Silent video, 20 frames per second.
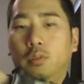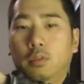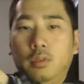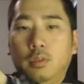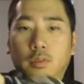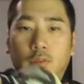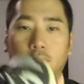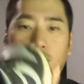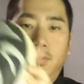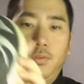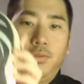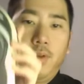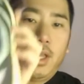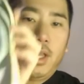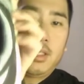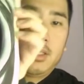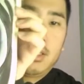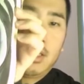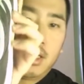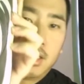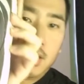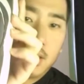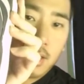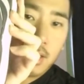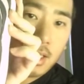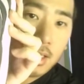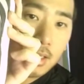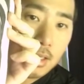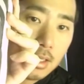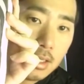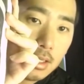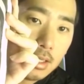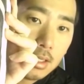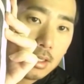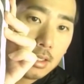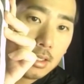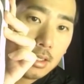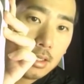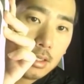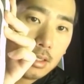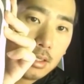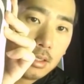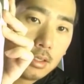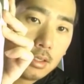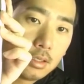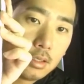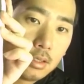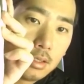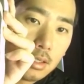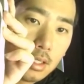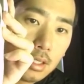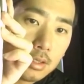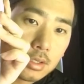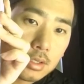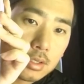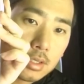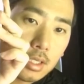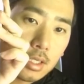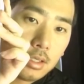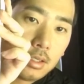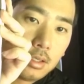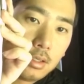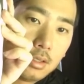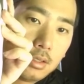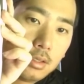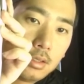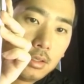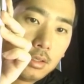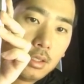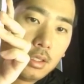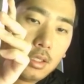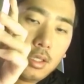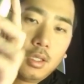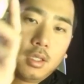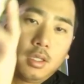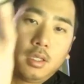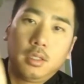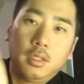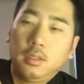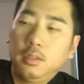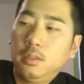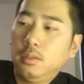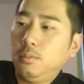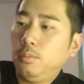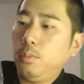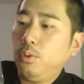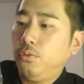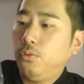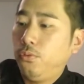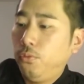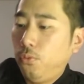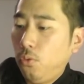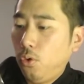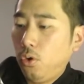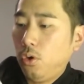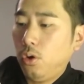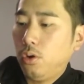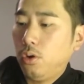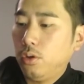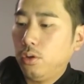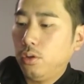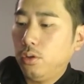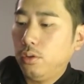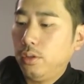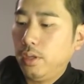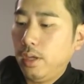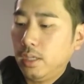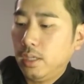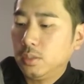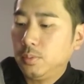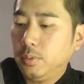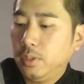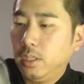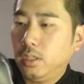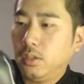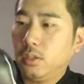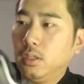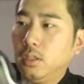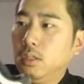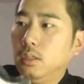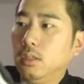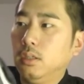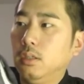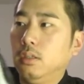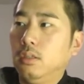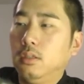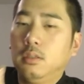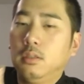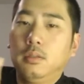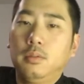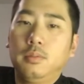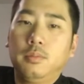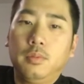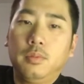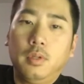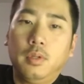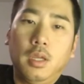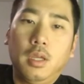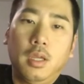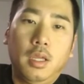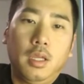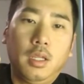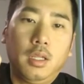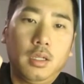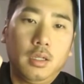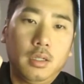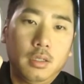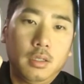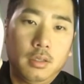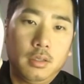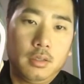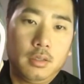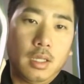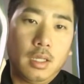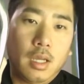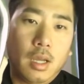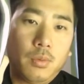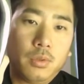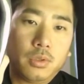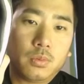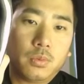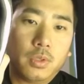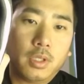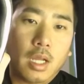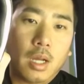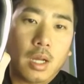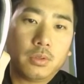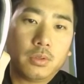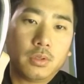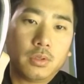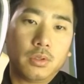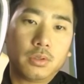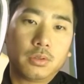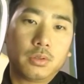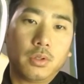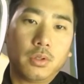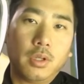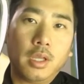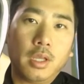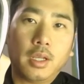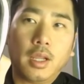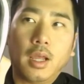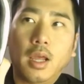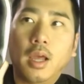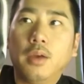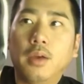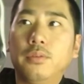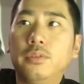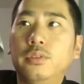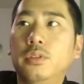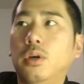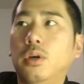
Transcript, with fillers: fat tongue again, as you can tell. Before the SB era, and that was when I was also eight and a half. So,